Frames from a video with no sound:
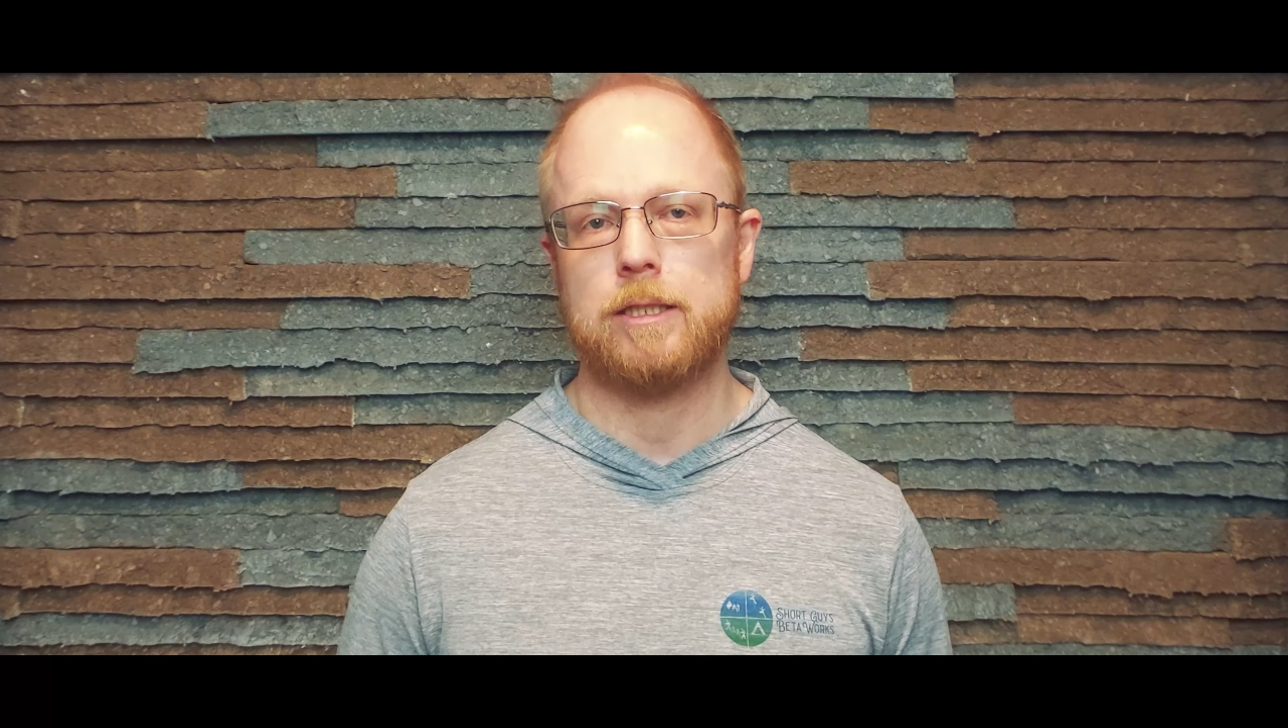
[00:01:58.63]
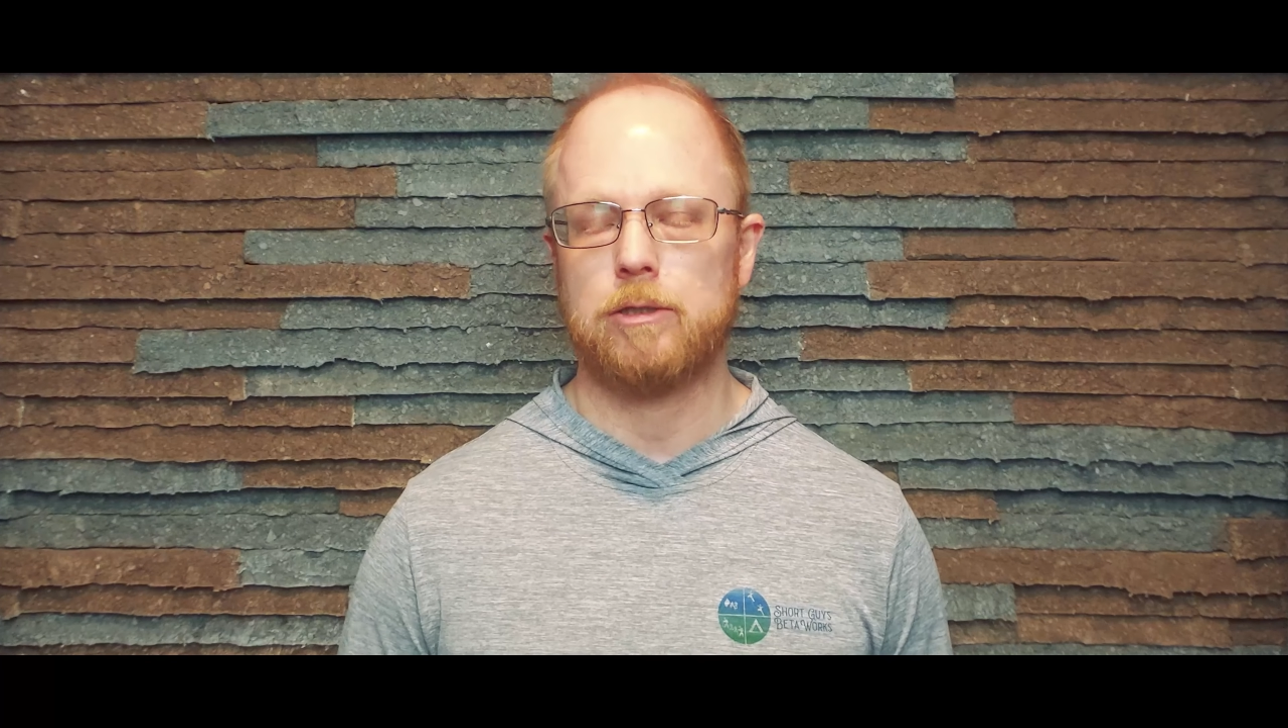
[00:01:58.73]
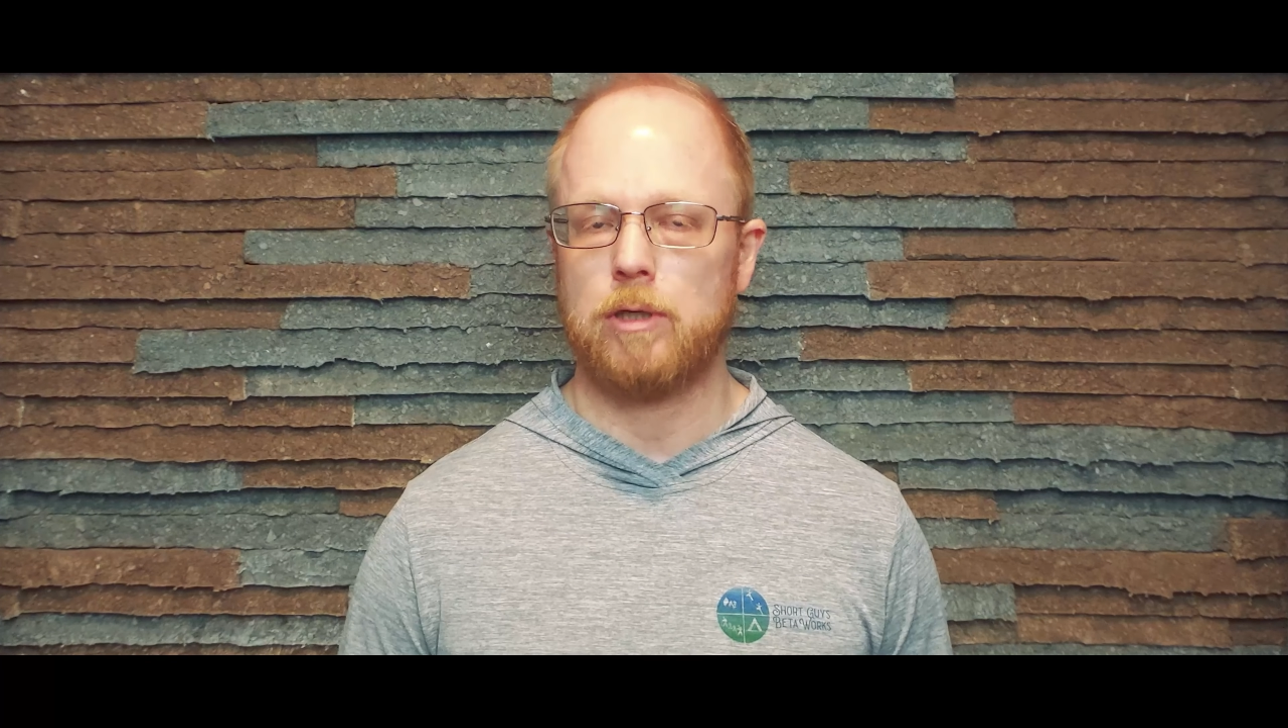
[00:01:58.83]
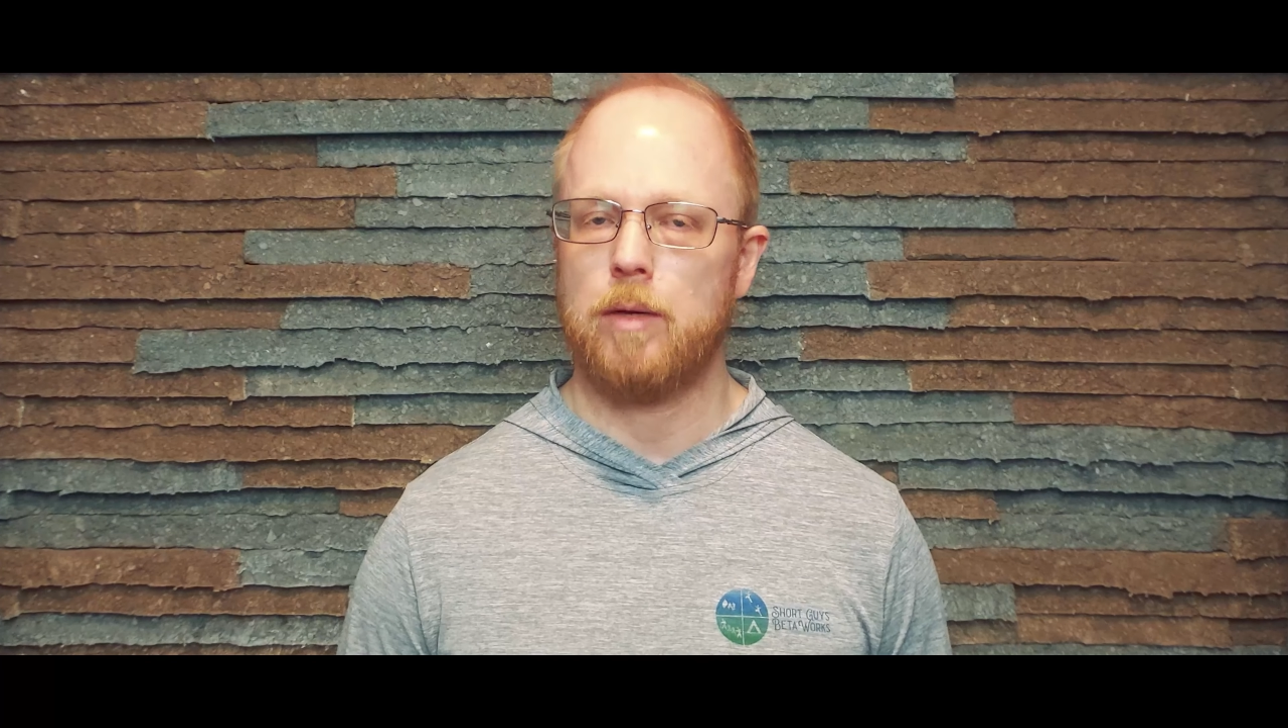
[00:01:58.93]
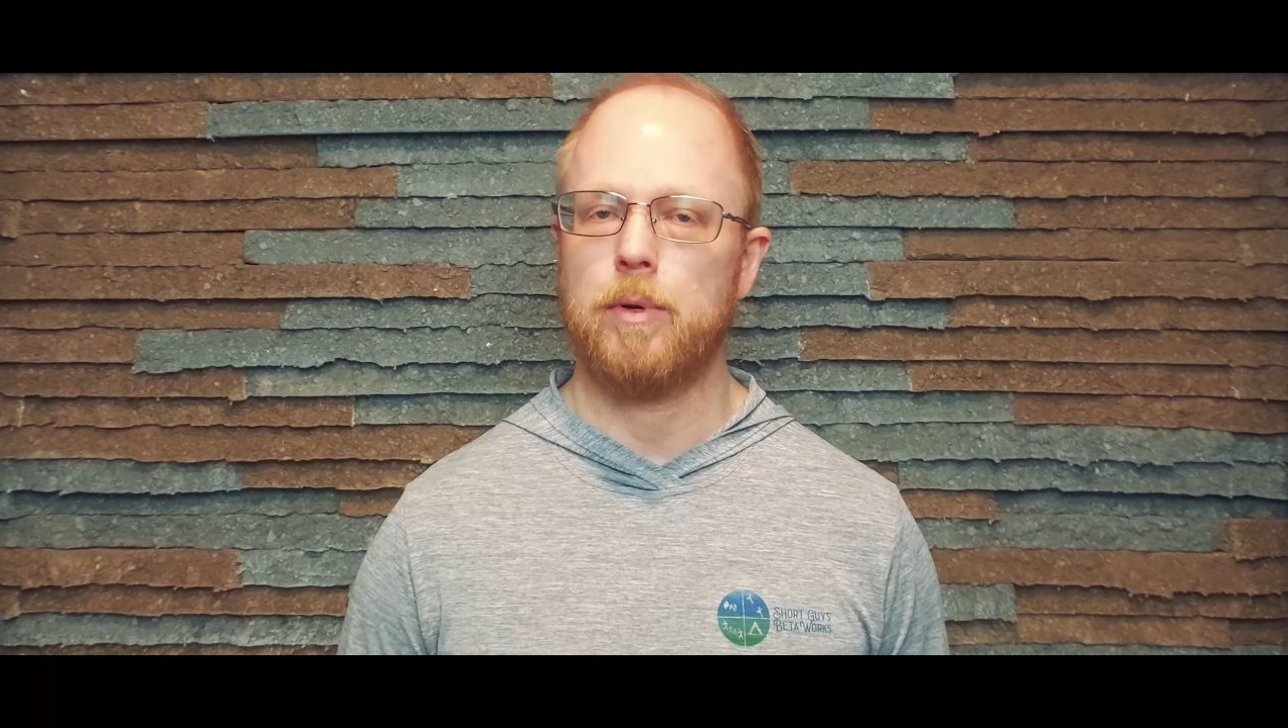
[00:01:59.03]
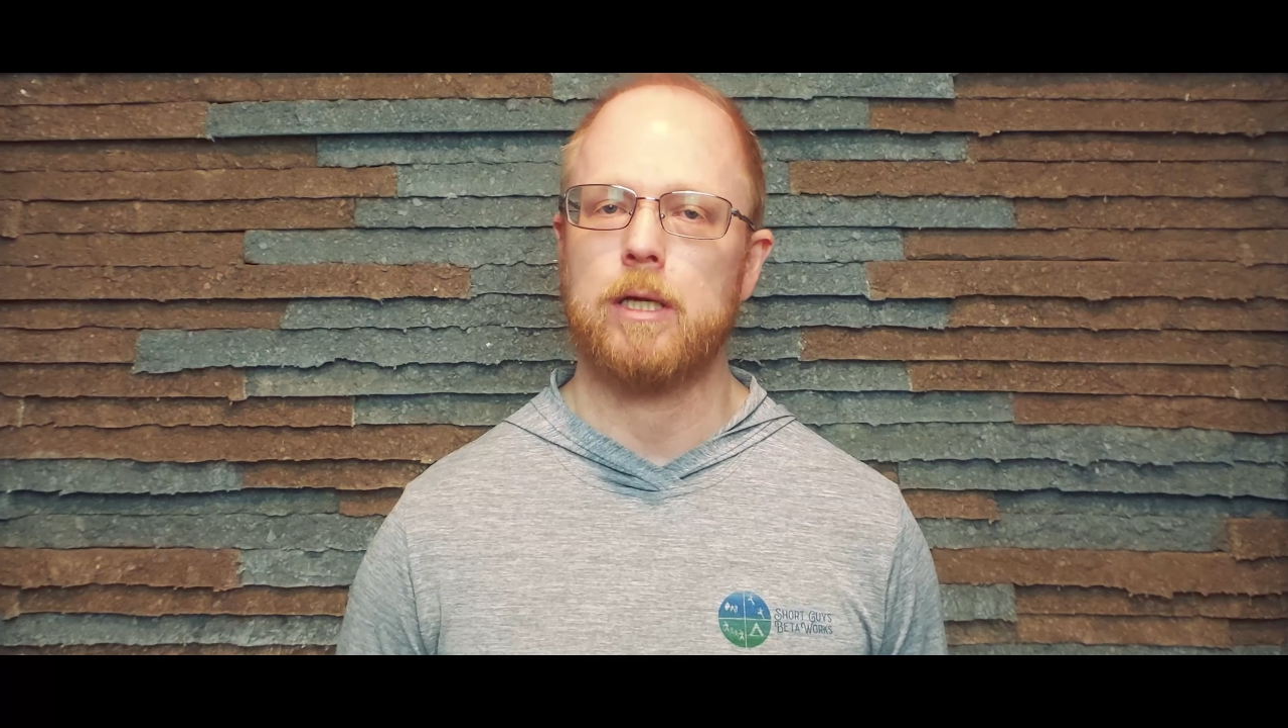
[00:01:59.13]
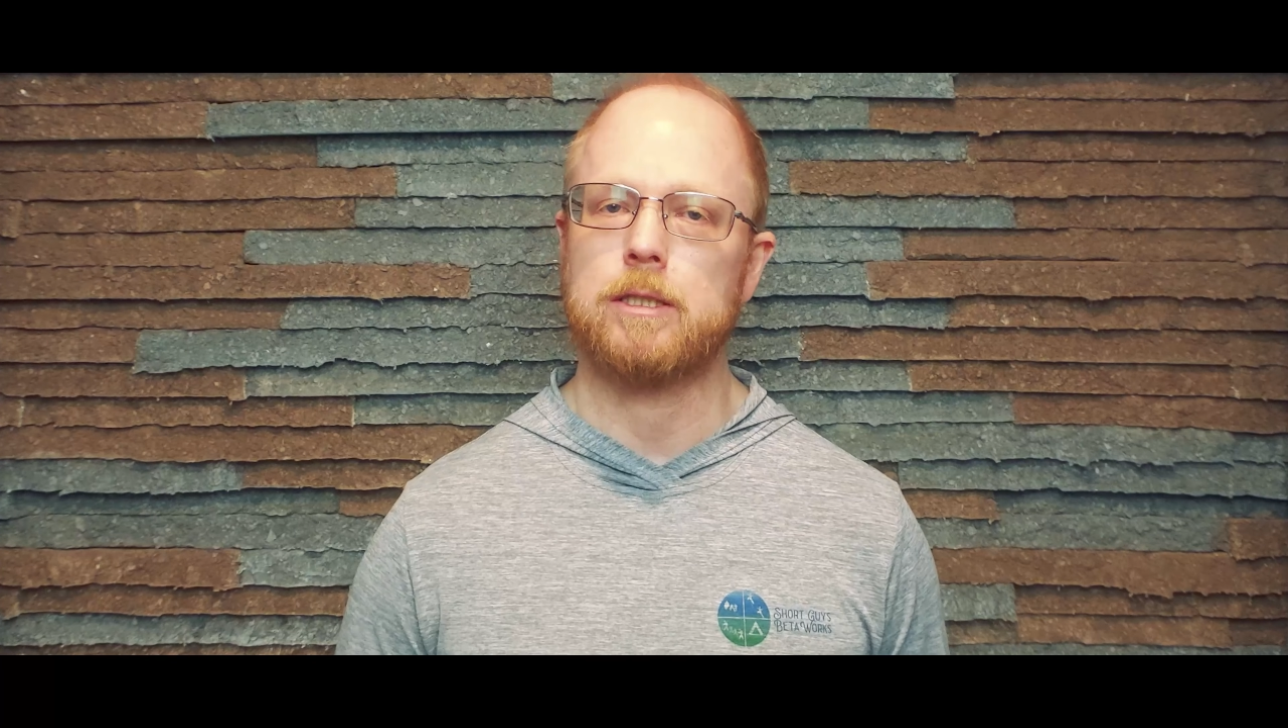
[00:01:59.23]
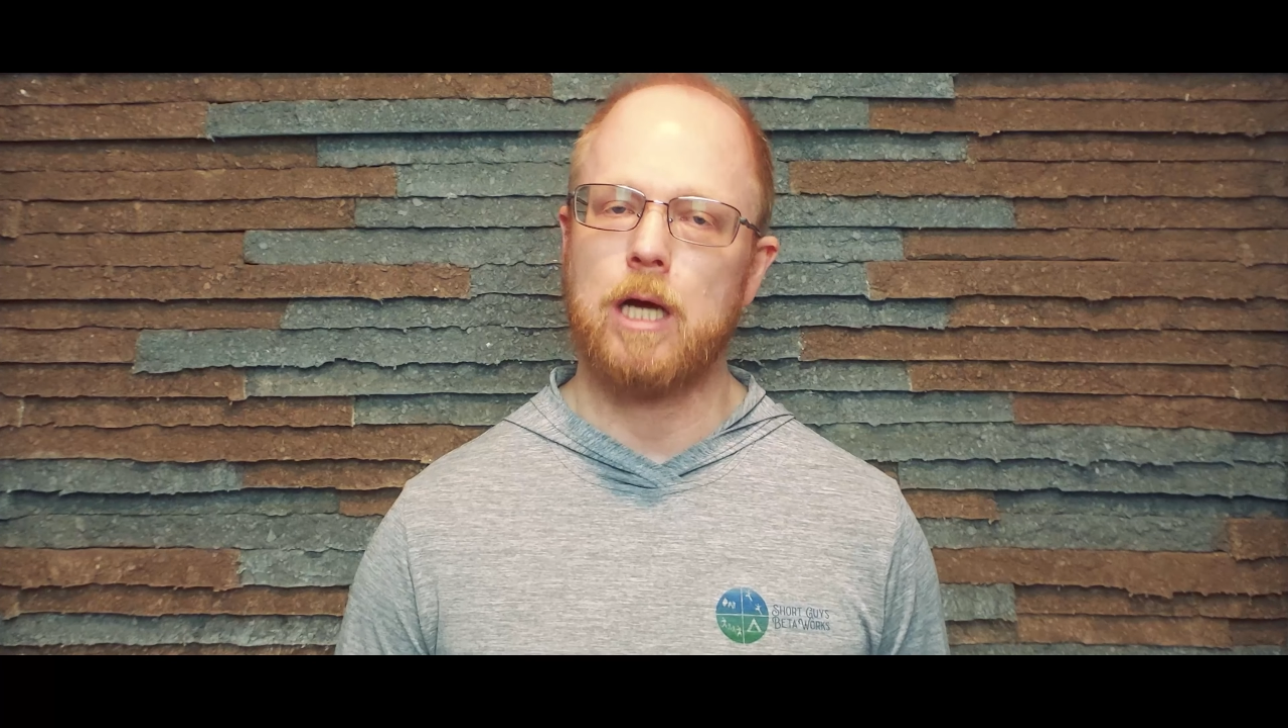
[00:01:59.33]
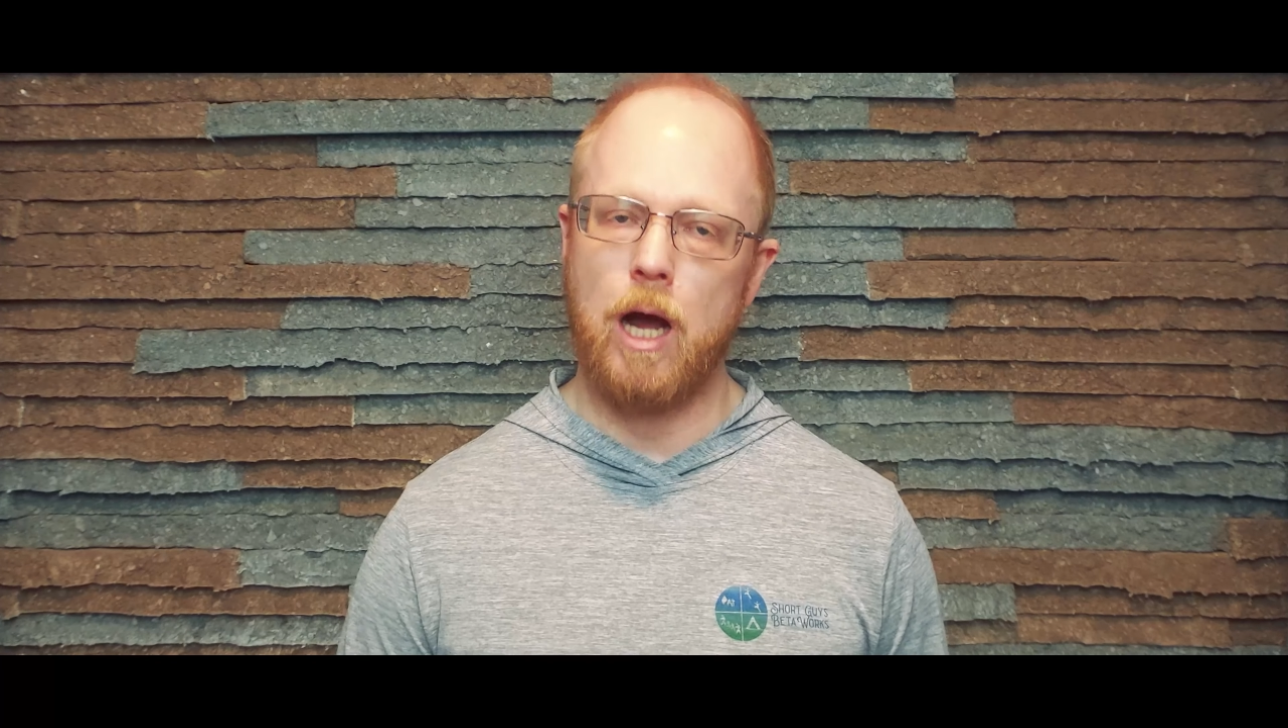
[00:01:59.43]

these crampons